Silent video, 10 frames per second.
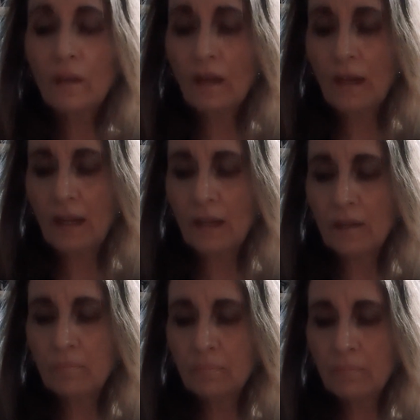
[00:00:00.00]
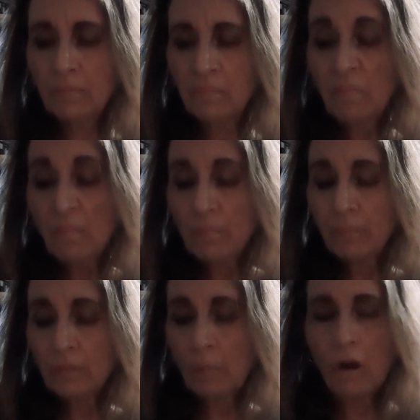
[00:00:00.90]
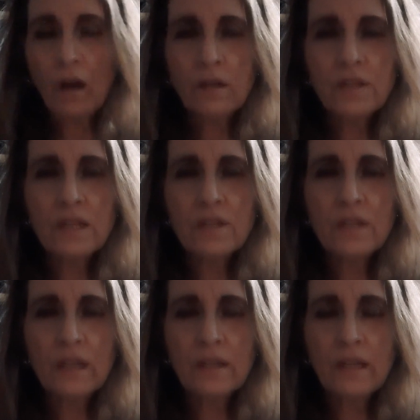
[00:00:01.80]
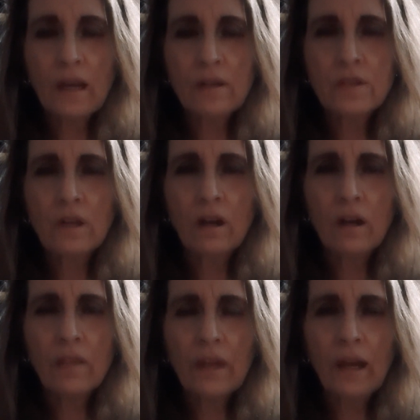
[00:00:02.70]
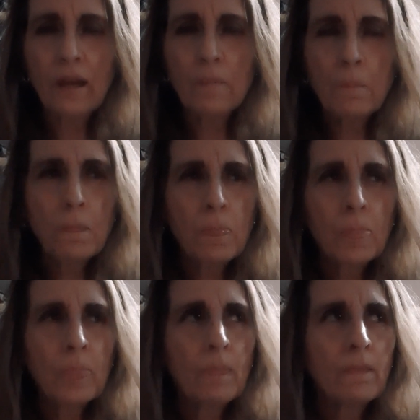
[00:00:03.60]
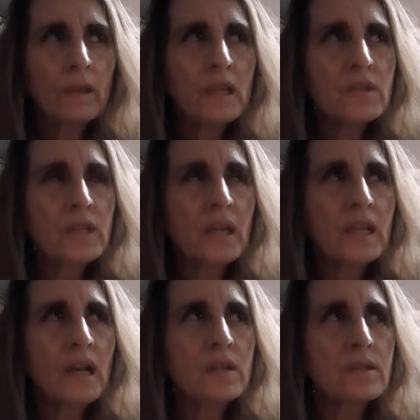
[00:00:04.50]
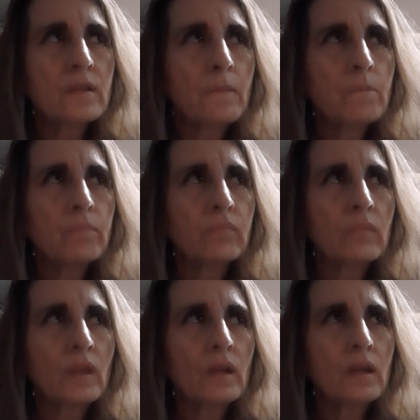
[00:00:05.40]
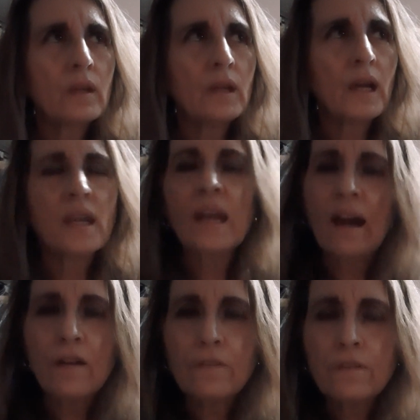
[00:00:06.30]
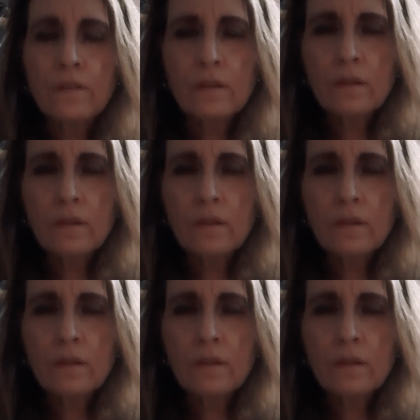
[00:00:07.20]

Um, Mark Z said today on his call that he said he has enough